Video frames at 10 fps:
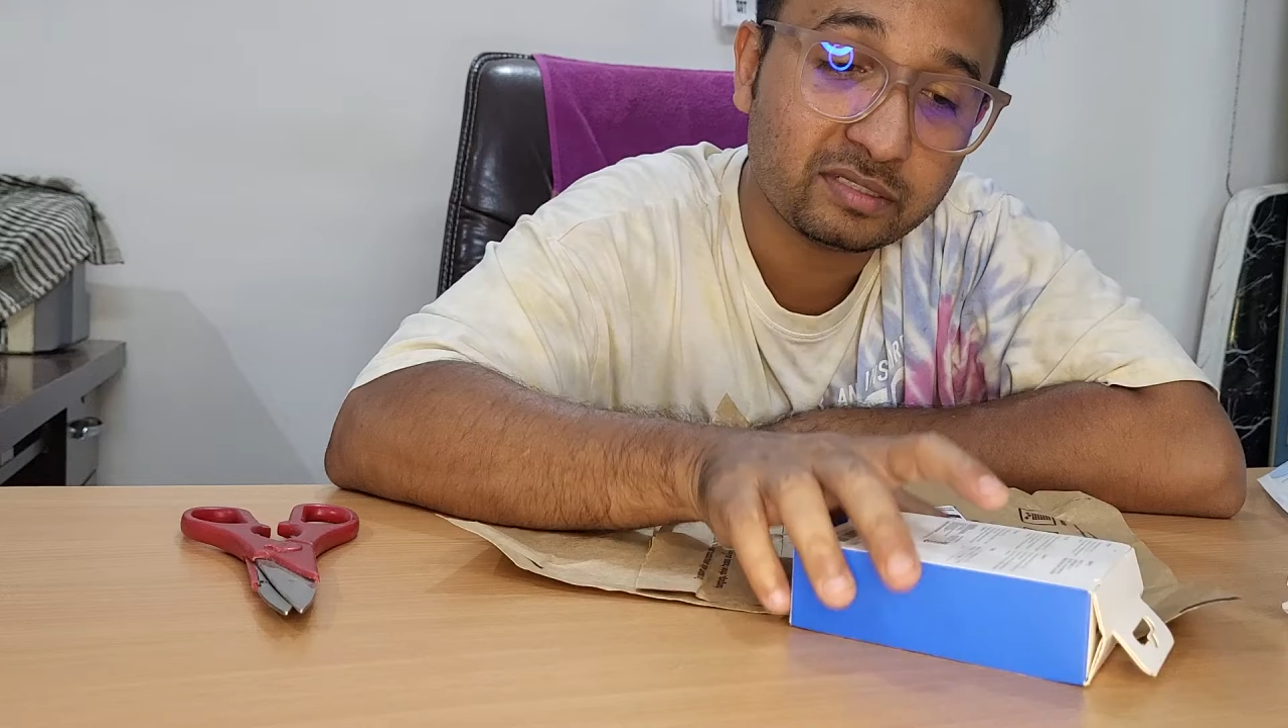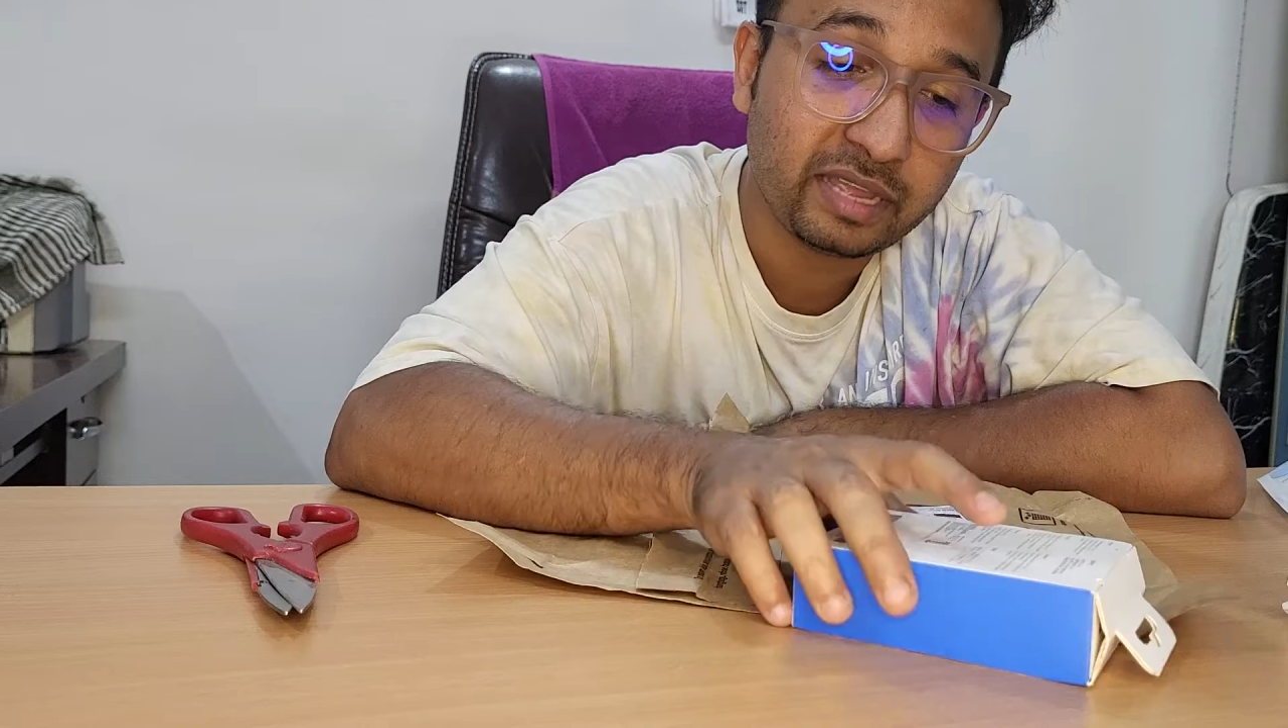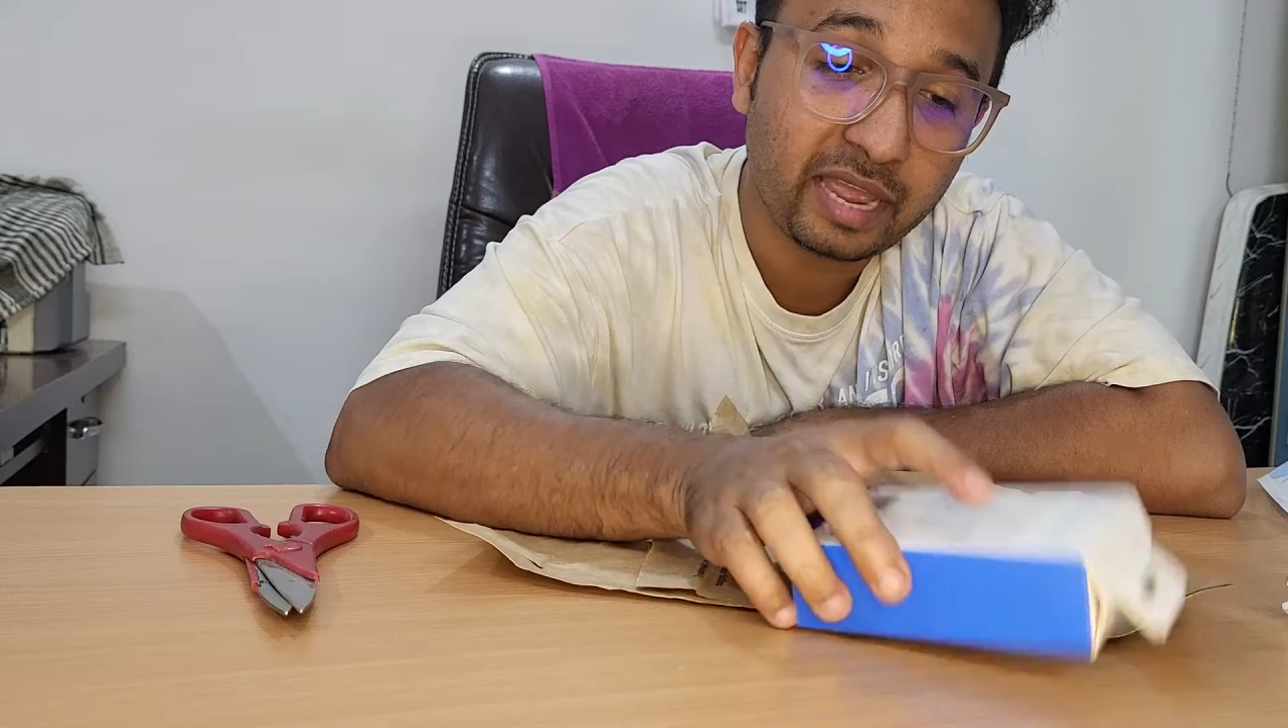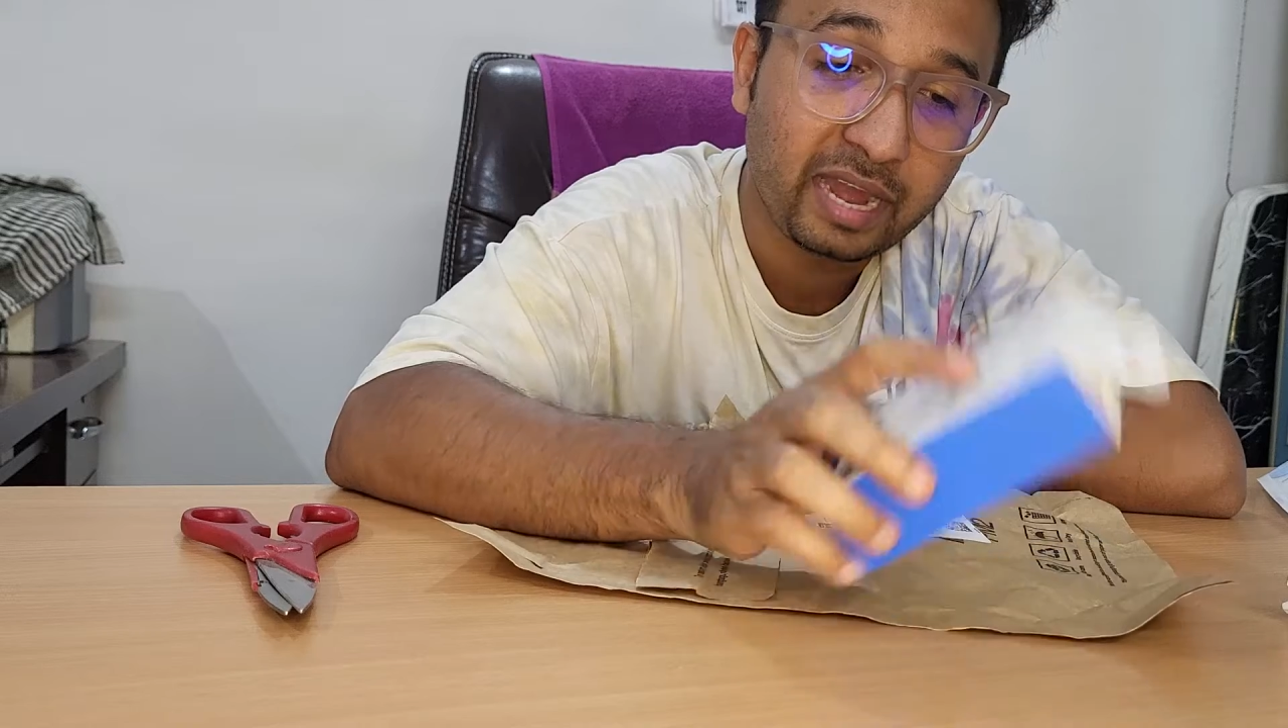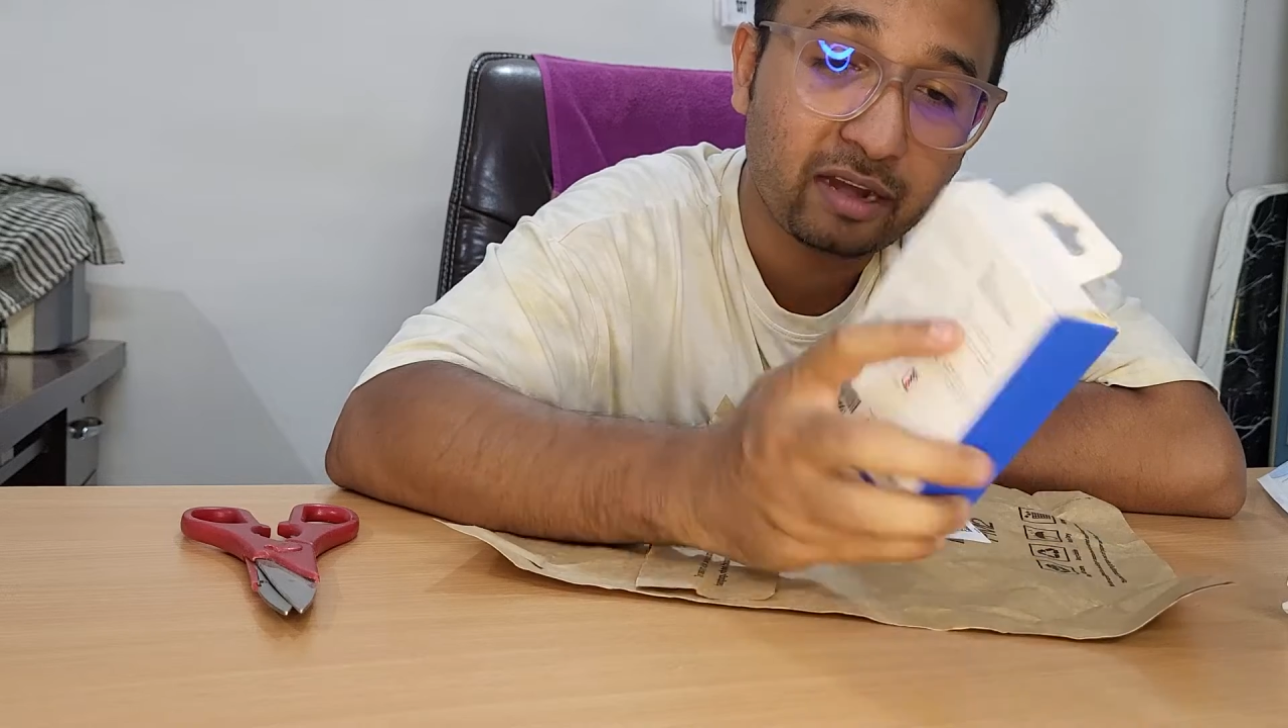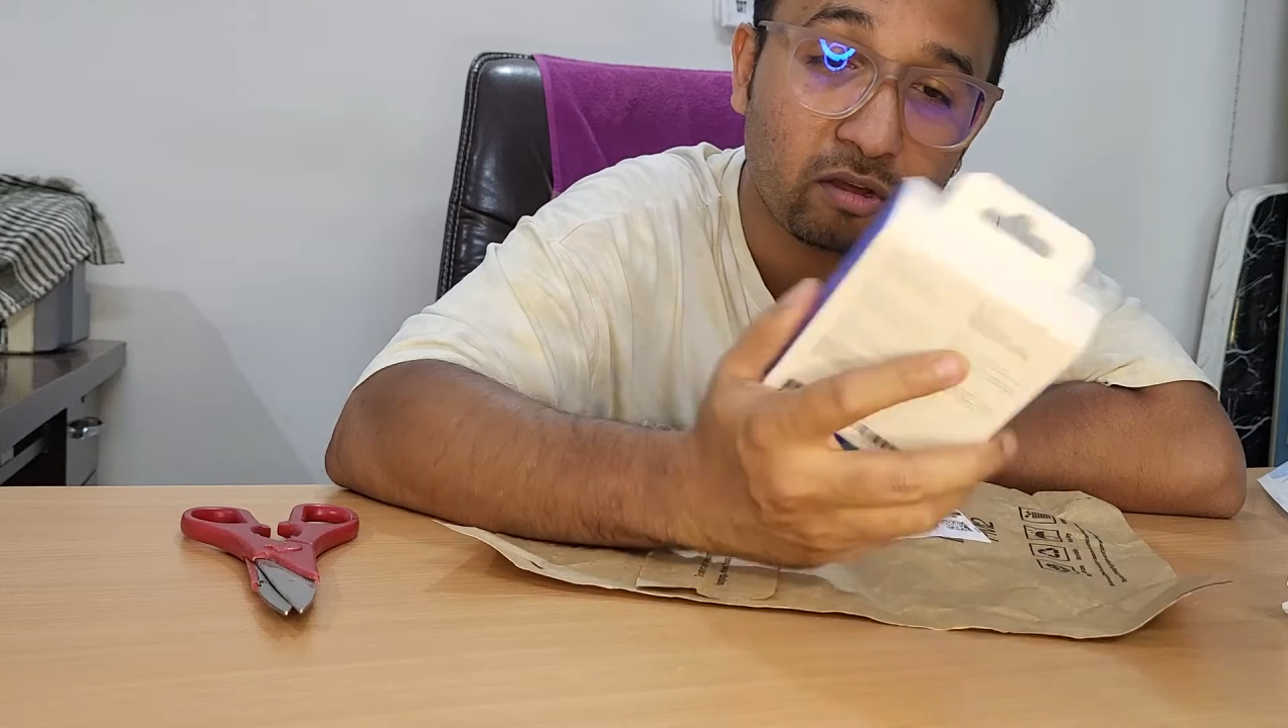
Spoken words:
they had